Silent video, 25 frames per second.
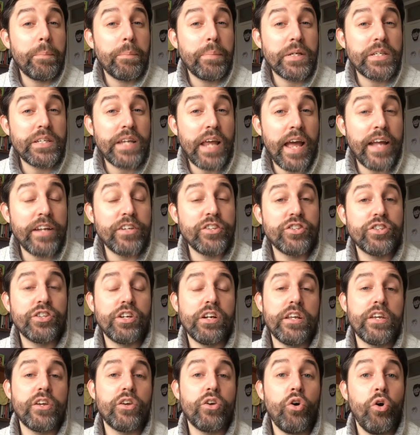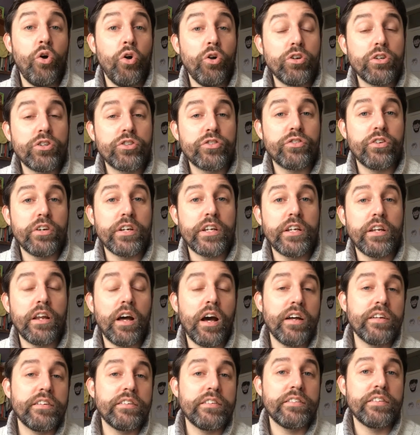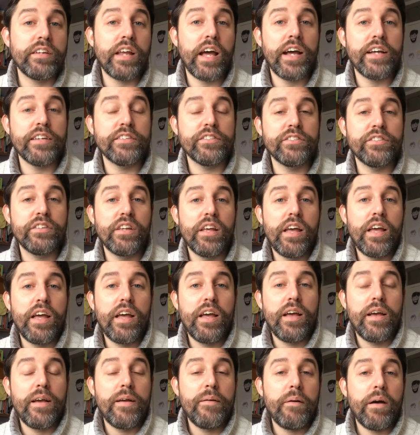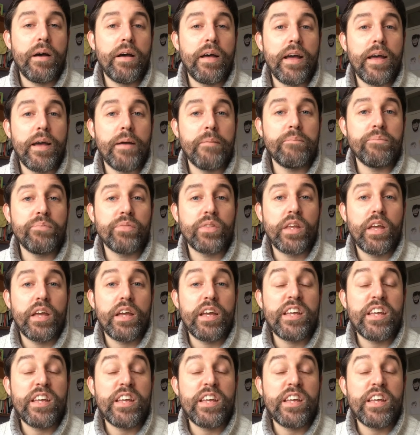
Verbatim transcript: potentially culturally not as um,